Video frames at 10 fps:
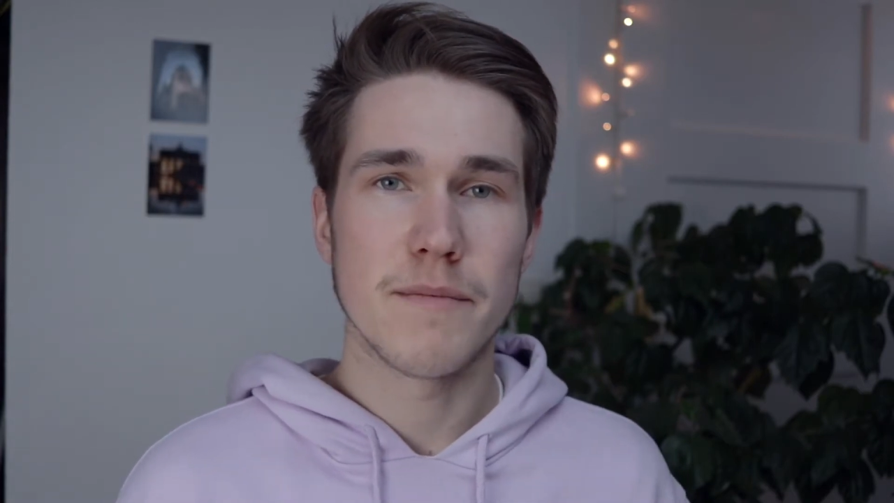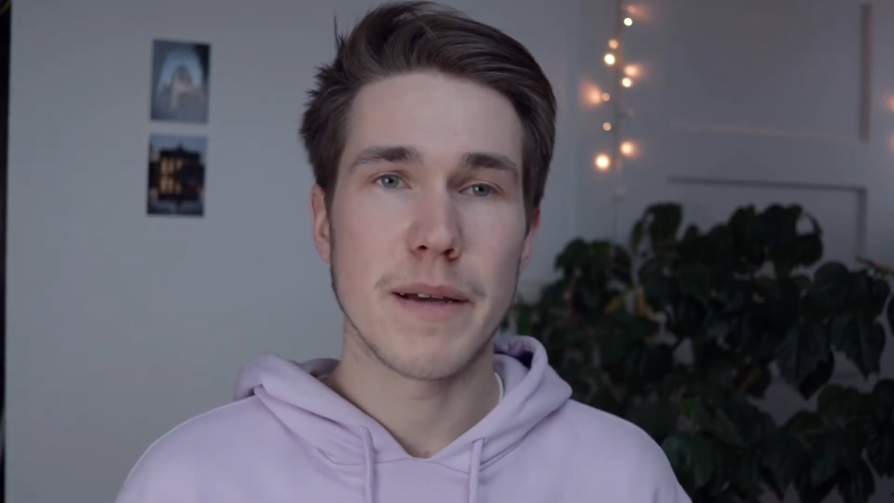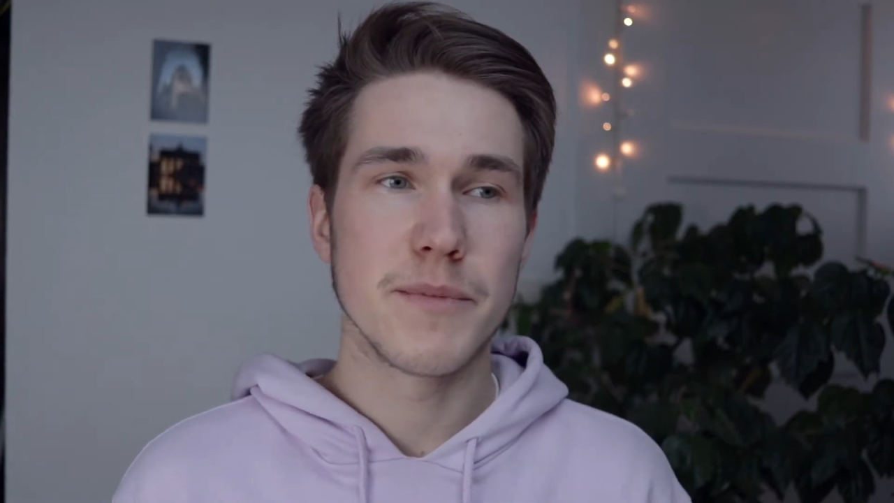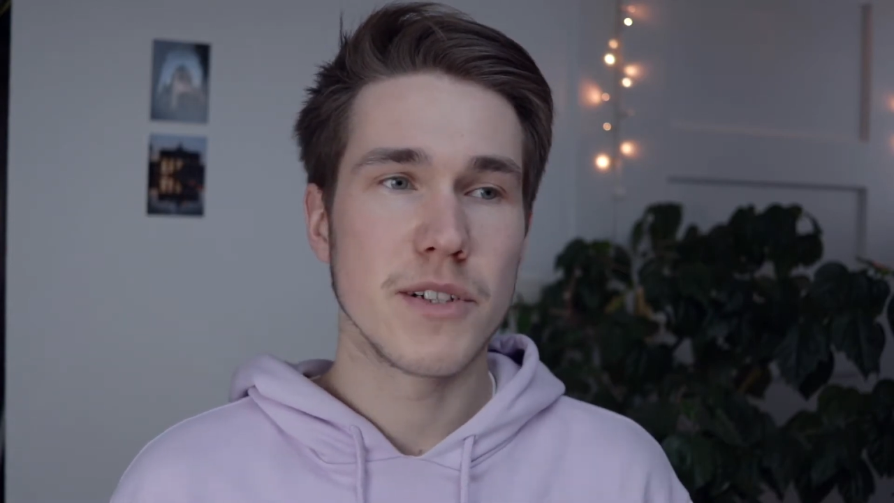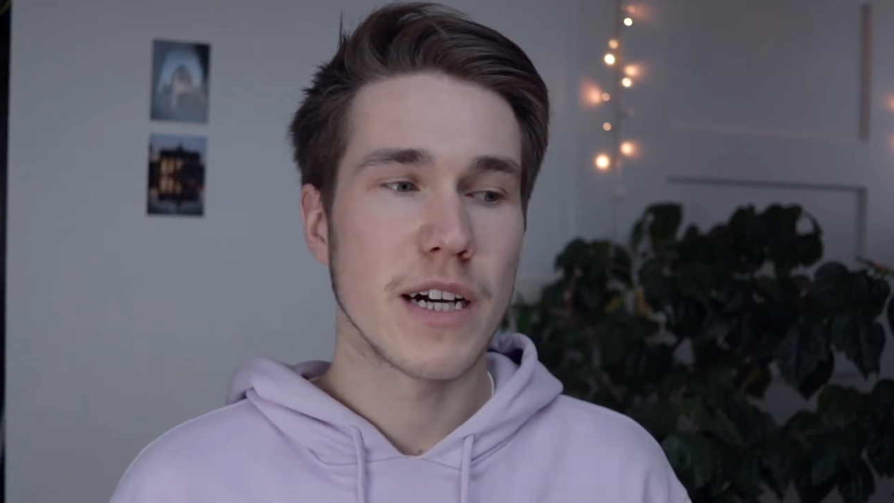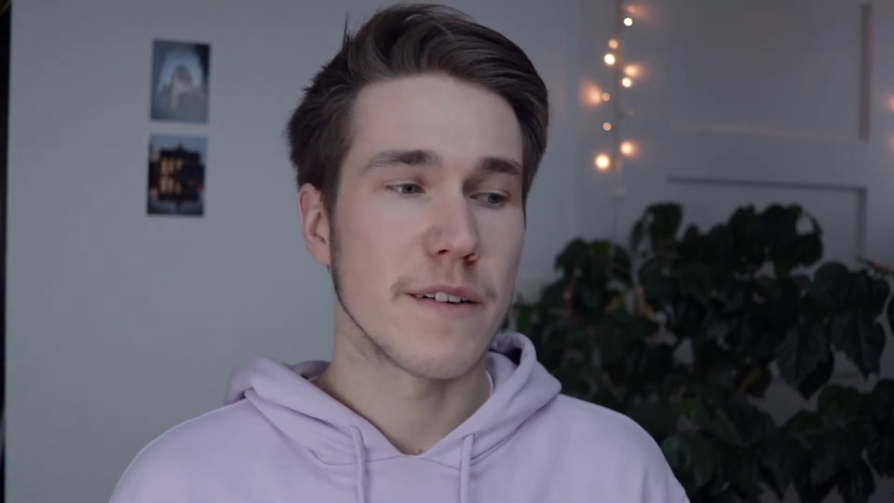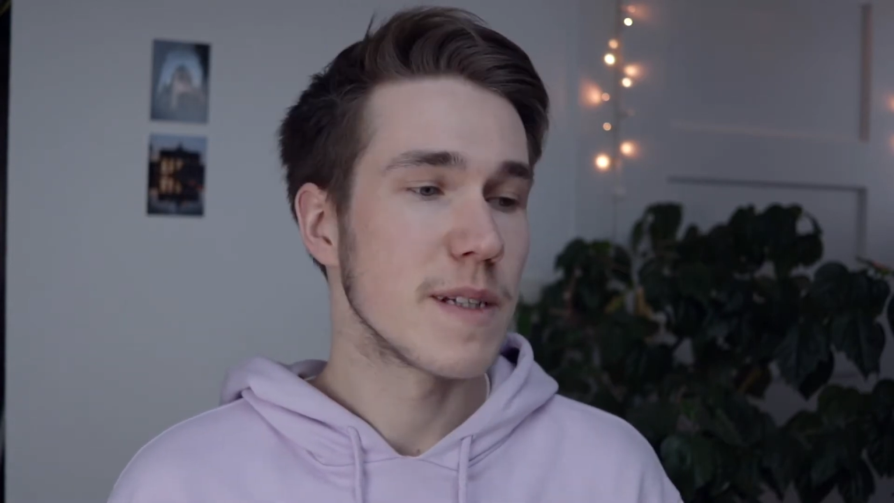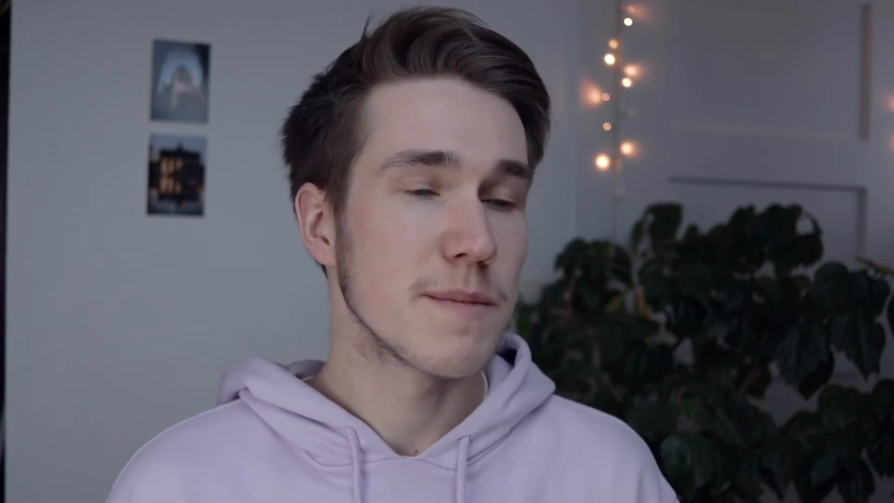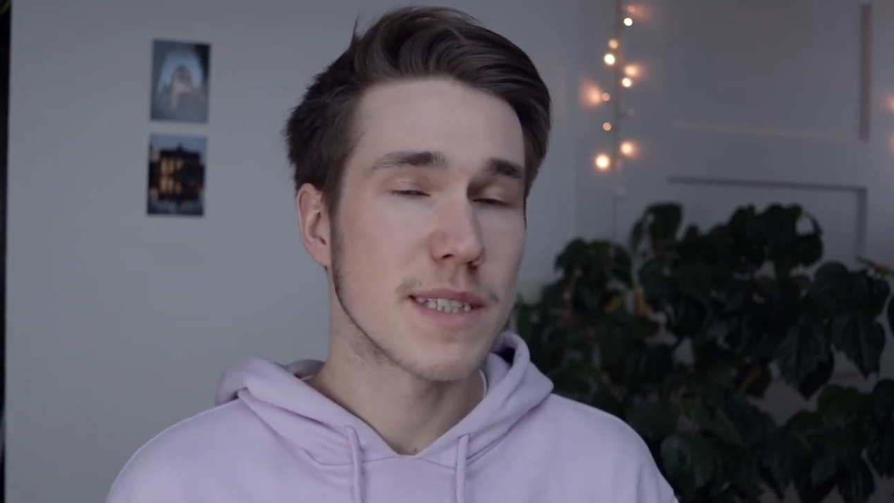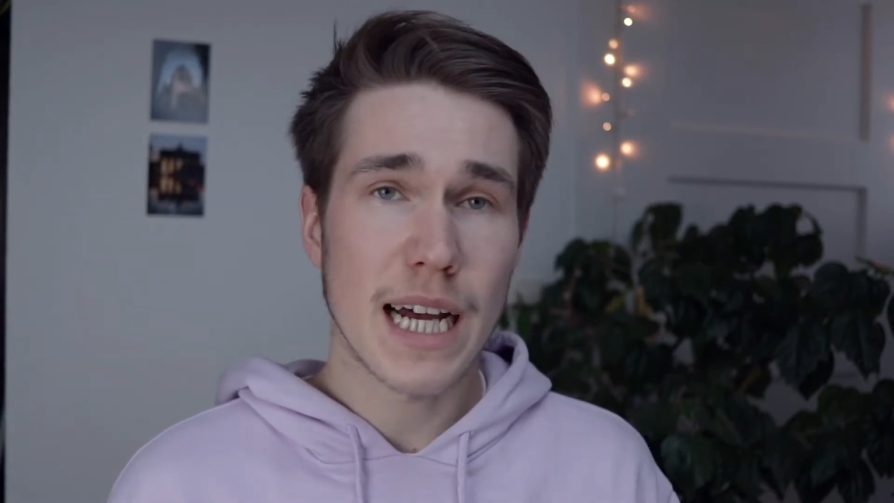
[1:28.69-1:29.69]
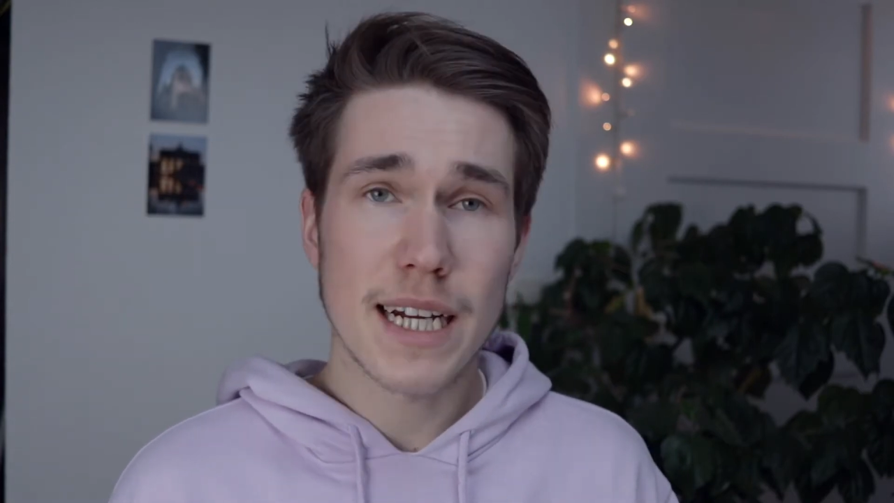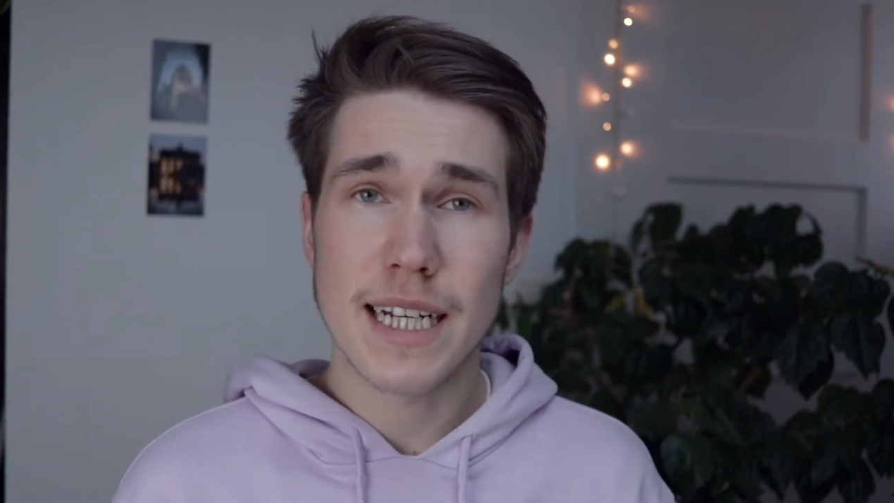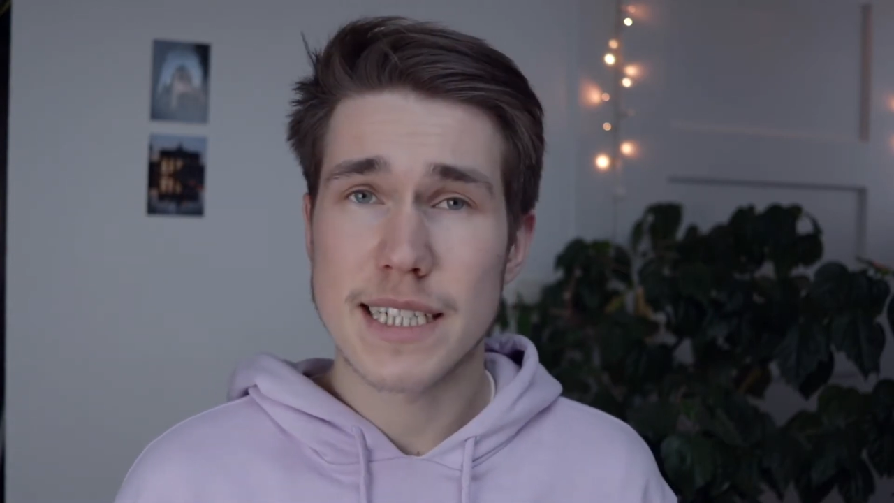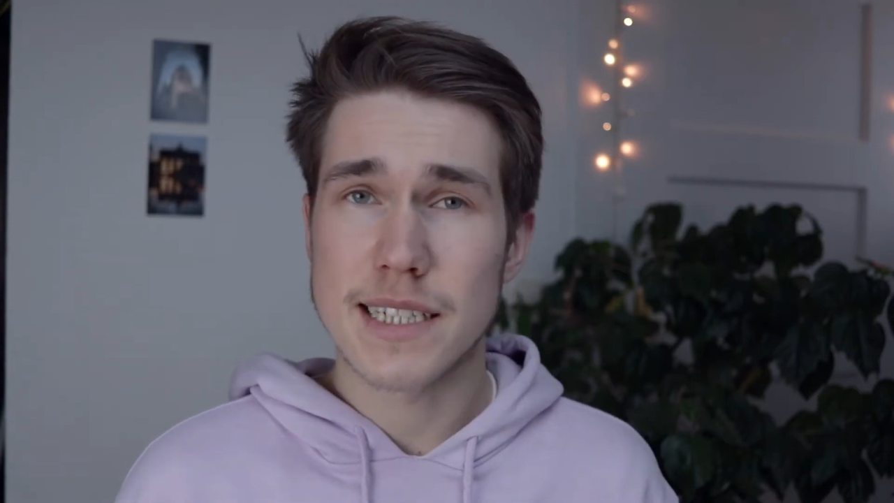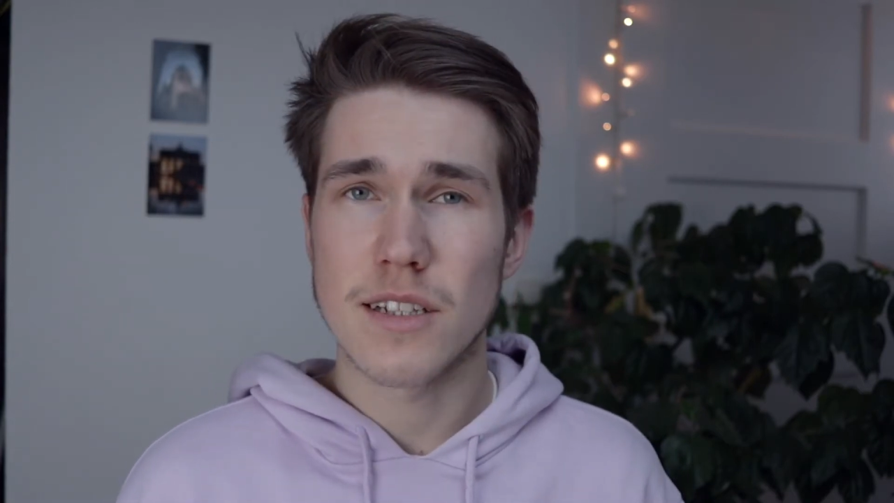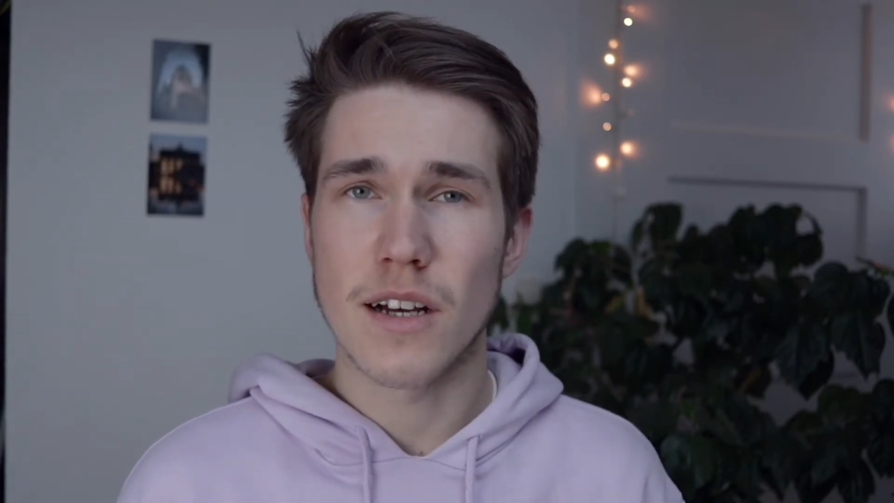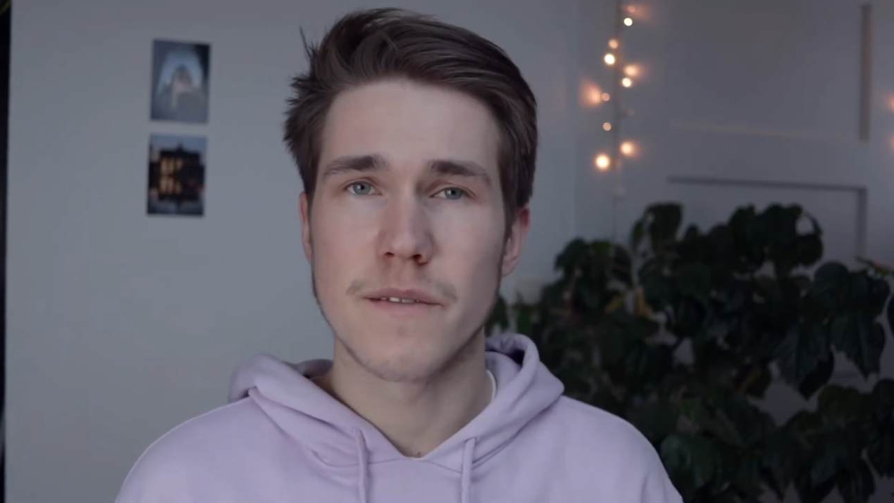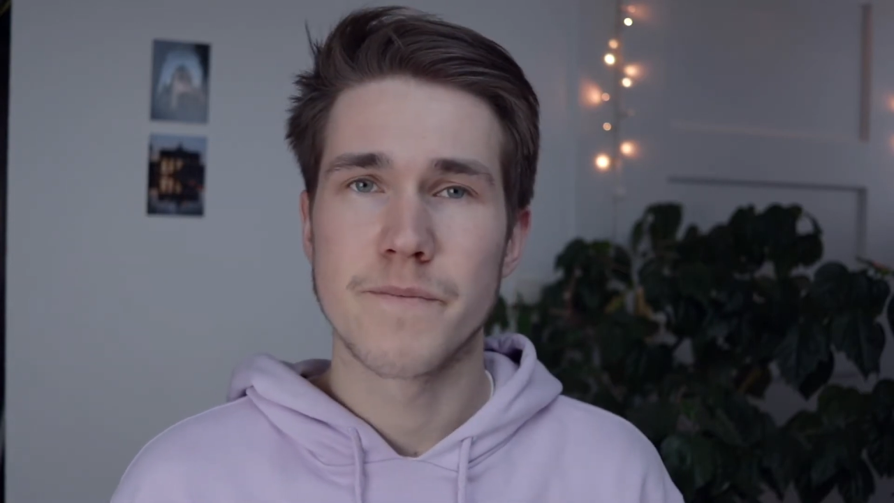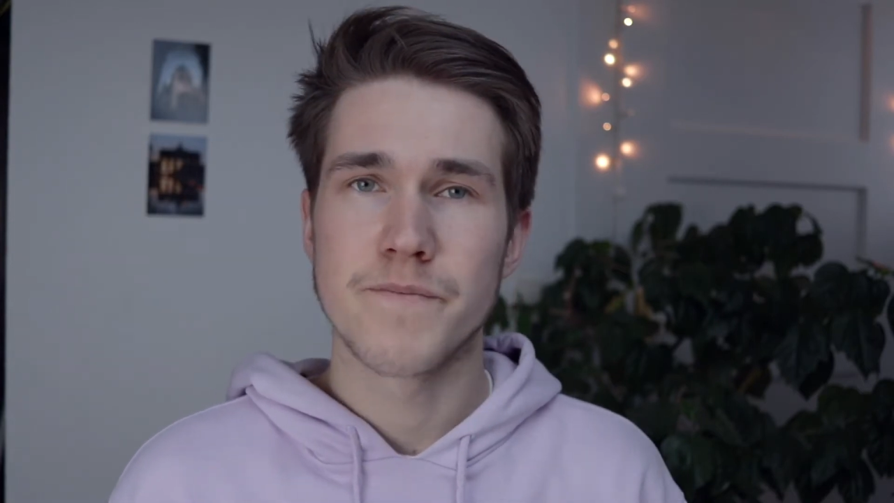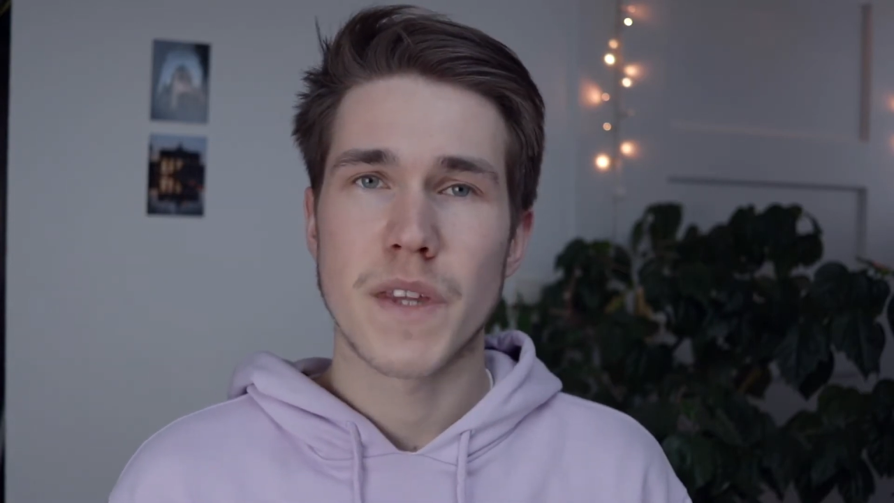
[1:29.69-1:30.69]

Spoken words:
maybe you have some sunglasses on.